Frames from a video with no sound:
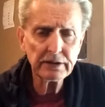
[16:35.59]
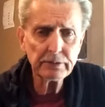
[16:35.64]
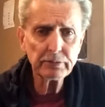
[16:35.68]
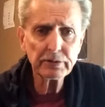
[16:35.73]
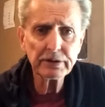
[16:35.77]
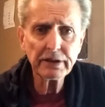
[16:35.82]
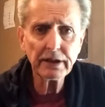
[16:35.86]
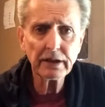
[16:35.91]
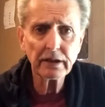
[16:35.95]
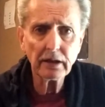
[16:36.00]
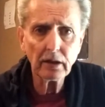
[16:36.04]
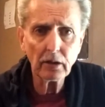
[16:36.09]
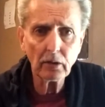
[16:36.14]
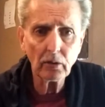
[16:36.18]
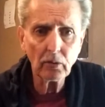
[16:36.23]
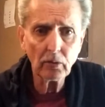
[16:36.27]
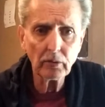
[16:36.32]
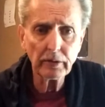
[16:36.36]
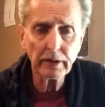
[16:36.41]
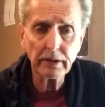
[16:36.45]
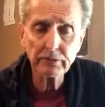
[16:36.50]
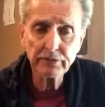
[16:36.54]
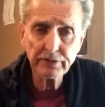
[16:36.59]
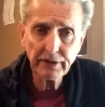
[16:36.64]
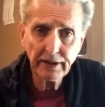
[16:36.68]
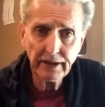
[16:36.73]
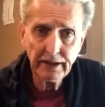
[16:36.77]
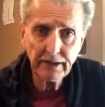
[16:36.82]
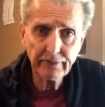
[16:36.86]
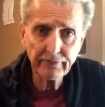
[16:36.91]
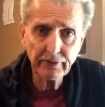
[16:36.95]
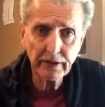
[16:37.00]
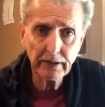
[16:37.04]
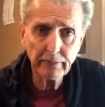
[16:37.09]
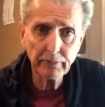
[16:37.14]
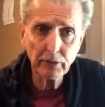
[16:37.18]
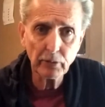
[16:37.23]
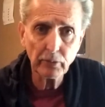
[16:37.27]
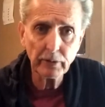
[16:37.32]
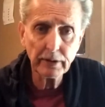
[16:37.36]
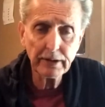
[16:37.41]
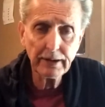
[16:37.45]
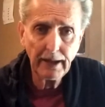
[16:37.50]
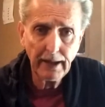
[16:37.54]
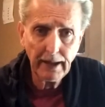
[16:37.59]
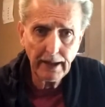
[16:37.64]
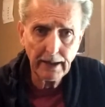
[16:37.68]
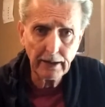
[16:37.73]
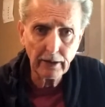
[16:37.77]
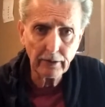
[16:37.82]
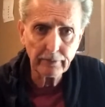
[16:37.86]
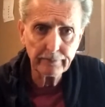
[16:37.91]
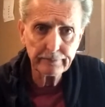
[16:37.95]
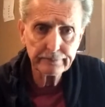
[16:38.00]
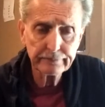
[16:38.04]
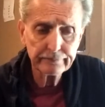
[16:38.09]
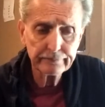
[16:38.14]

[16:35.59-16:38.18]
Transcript: He was getting old and it was time for him to retire.